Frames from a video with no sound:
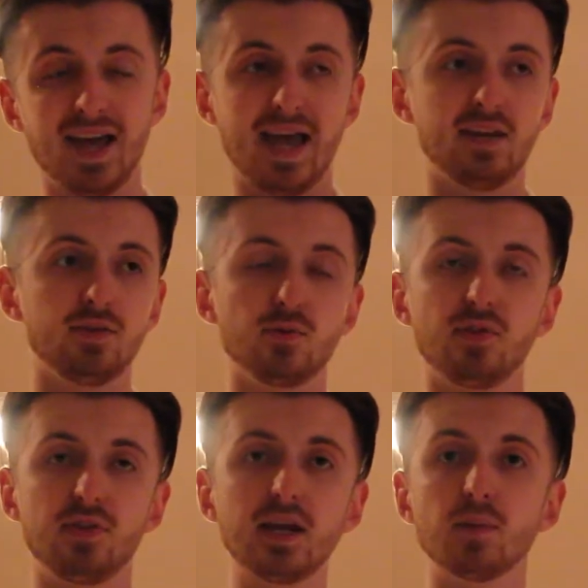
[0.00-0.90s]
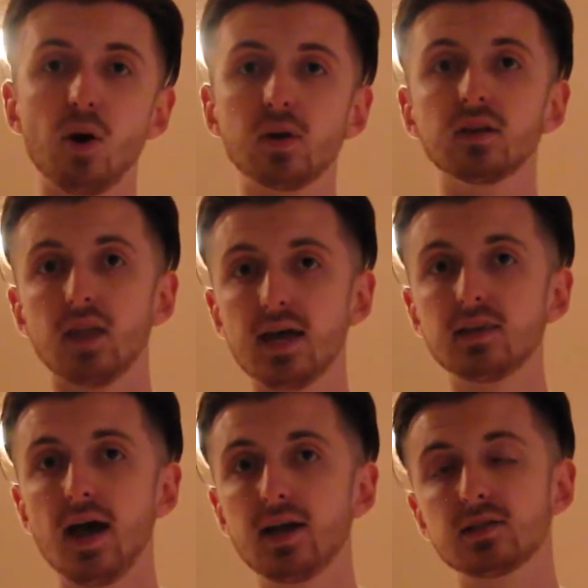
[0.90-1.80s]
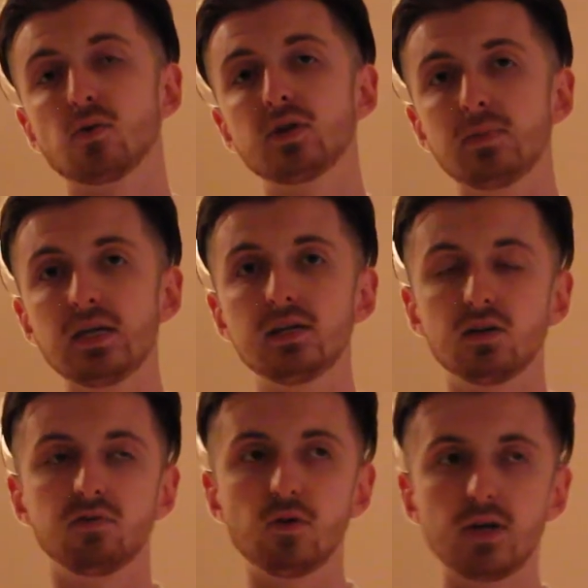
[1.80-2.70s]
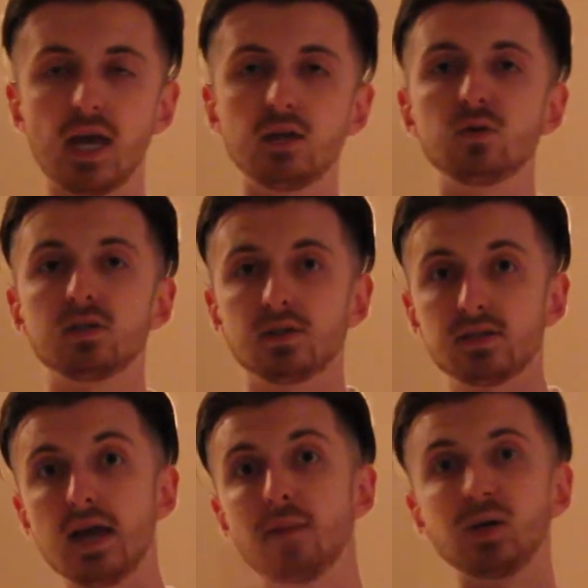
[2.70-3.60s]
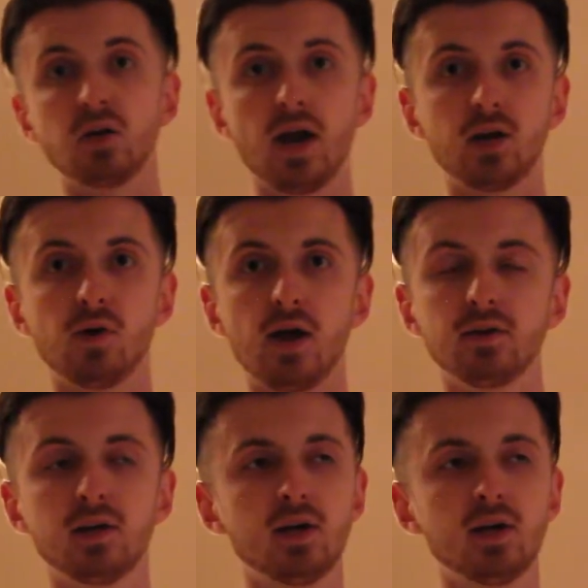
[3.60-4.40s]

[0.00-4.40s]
and if you think about it like that, it's going to be easier for you to get used to snapping your head around.